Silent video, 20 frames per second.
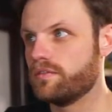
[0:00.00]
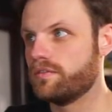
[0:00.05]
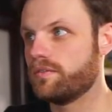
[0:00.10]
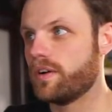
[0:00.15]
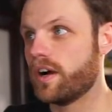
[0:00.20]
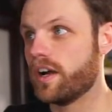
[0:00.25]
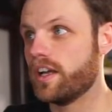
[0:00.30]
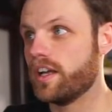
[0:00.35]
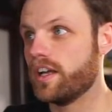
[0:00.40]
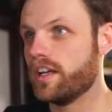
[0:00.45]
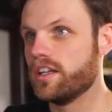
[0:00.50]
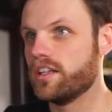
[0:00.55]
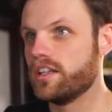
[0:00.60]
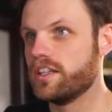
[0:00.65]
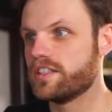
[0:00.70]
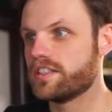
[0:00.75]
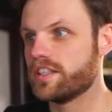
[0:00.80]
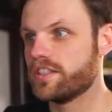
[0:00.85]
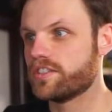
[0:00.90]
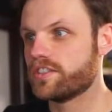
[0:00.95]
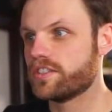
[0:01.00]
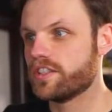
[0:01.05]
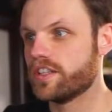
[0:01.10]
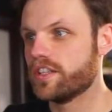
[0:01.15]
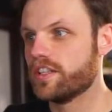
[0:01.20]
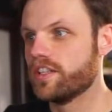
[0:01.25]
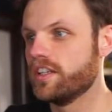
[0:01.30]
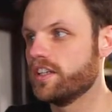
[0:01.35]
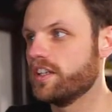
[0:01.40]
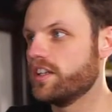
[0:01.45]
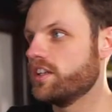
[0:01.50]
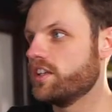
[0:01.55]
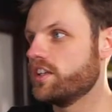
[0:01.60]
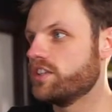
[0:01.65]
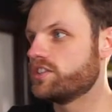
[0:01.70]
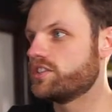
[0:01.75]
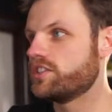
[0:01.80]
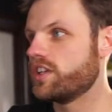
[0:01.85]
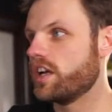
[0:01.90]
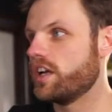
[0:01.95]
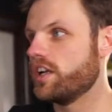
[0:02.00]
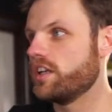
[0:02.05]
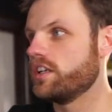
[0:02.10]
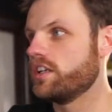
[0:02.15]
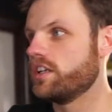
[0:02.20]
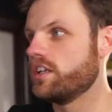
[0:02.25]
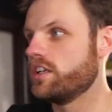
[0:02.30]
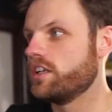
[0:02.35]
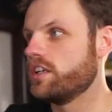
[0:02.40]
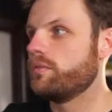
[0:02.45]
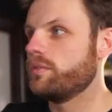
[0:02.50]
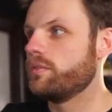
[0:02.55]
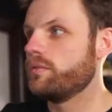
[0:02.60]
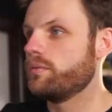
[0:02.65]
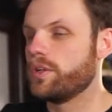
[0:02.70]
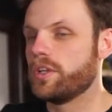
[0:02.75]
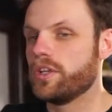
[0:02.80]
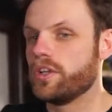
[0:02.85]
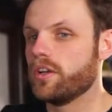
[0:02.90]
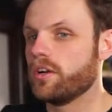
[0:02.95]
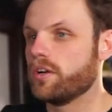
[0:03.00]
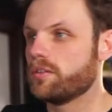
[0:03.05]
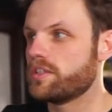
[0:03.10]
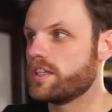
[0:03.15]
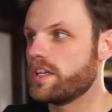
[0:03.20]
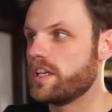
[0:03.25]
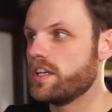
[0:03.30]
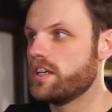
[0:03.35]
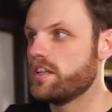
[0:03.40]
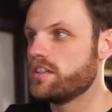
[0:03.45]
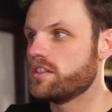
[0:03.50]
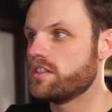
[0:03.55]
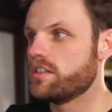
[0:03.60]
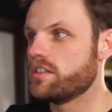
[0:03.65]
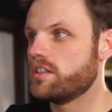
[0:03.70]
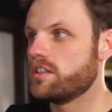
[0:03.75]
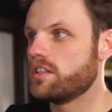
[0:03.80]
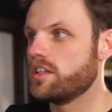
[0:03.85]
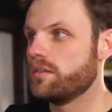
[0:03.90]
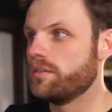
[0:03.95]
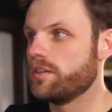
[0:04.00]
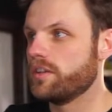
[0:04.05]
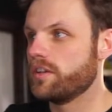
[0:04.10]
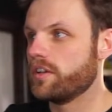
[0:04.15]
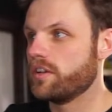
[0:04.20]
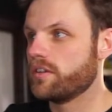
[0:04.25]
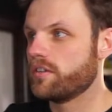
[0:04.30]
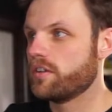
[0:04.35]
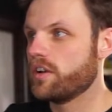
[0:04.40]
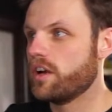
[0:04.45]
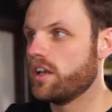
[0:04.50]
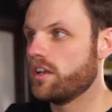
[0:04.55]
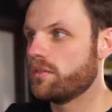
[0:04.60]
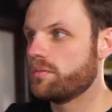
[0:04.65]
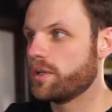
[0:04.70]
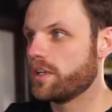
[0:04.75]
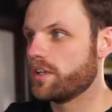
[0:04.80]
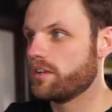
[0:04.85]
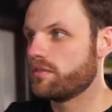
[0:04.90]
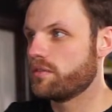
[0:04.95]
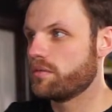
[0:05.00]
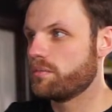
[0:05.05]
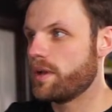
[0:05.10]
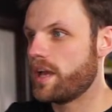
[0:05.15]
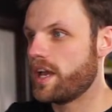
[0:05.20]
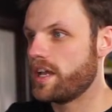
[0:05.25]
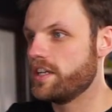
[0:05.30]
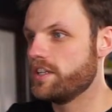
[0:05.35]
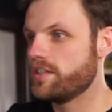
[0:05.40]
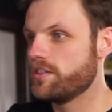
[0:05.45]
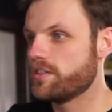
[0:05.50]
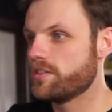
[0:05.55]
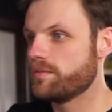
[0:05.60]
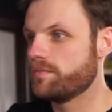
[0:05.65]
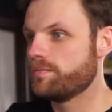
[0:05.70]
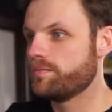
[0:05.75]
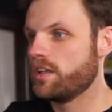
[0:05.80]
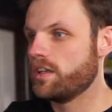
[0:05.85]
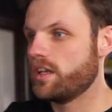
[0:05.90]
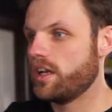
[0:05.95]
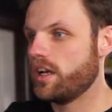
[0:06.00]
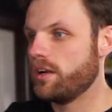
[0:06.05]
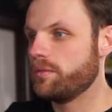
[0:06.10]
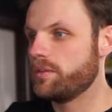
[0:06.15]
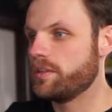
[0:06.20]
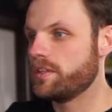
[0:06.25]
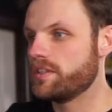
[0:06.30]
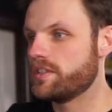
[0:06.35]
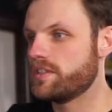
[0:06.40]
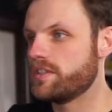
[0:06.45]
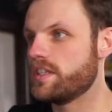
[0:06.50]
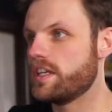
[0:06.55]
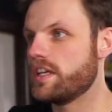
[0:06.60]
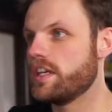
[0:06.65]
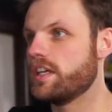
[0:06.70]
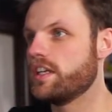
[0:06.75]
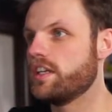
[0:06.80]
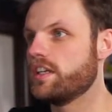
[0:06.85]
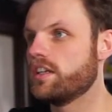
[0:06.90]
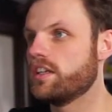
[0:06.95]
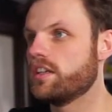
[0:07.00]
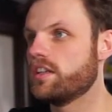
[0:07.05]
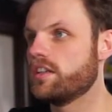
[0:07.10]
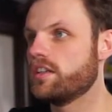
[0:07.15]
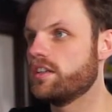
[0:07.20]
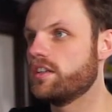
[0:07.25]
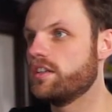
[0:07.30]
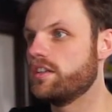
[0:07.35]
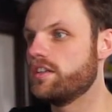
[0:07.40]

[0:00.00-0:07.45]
fire, essentially. So we can go up to here, we can go colour picker from page, and we can see the